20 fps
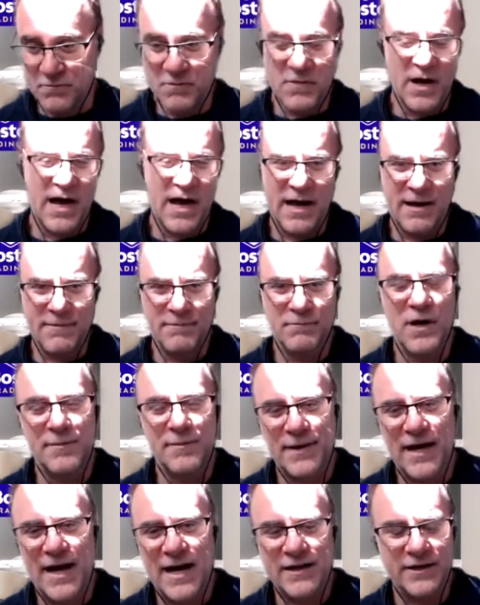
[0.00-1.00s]
um, my
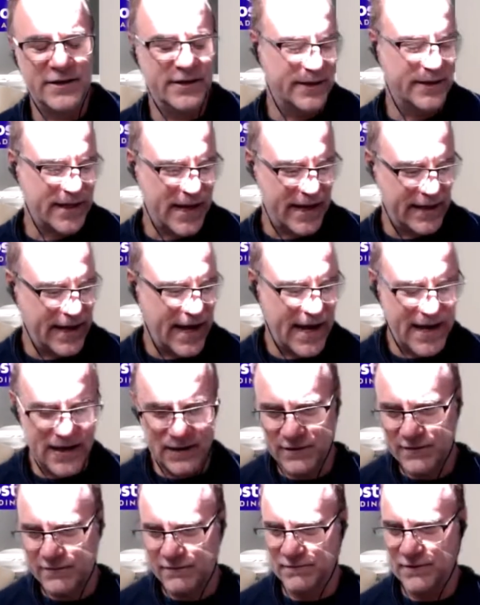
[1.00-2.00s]
partner and saying, "Hey,
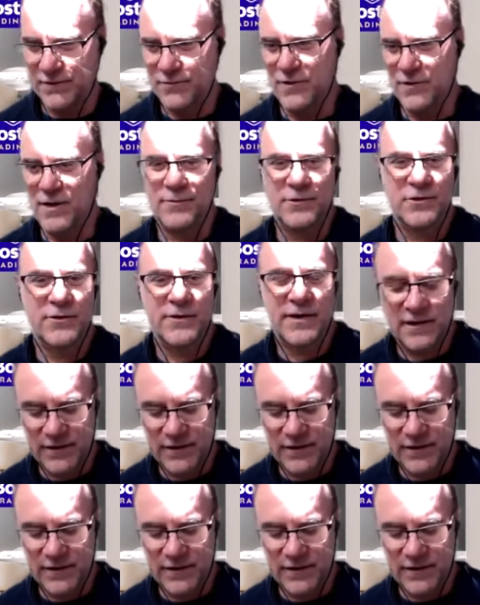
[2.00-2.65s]
look, look what I'm doing.